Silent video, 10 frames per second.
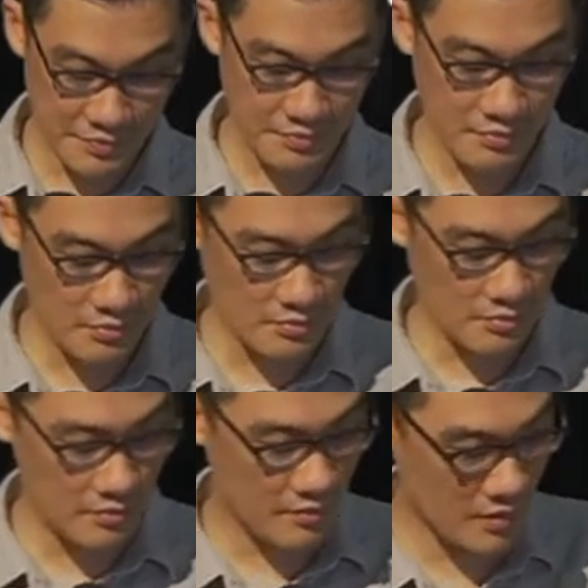
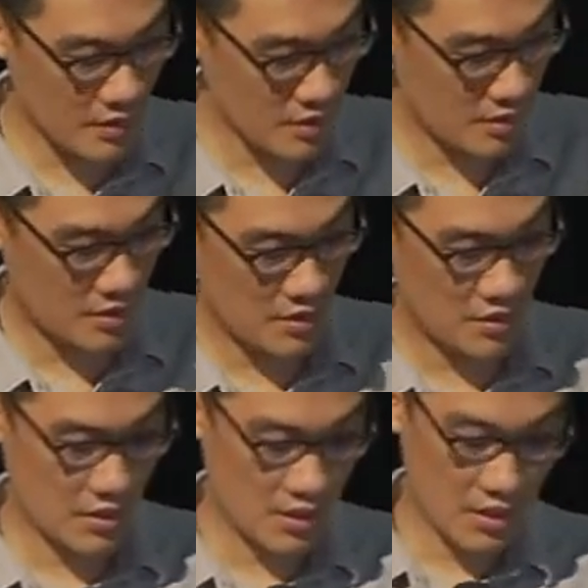
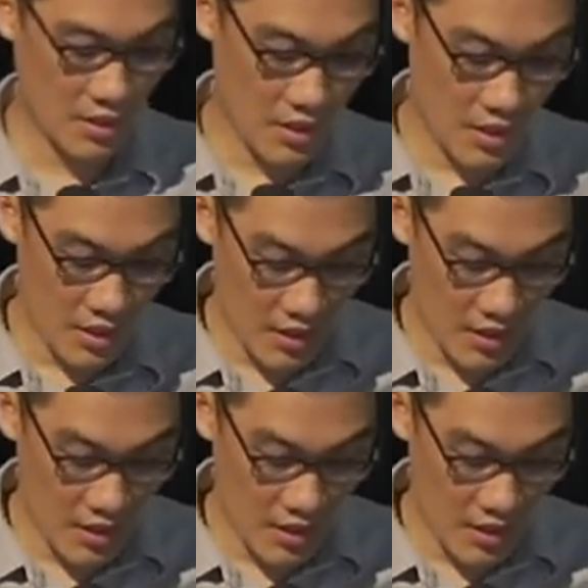[no speech]